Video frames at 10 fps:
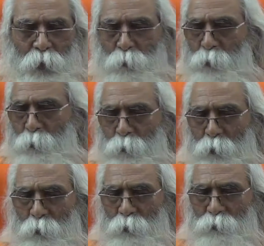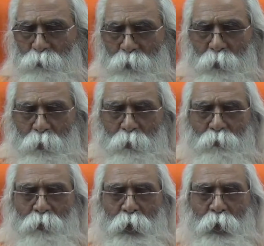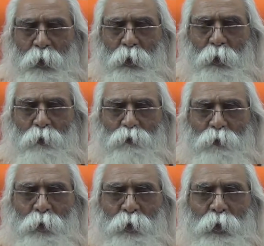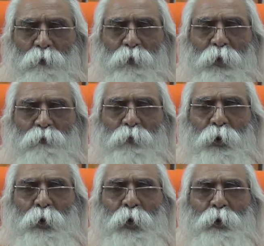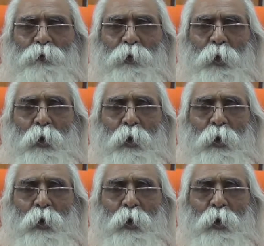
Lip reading: every province. We are all one love and one light.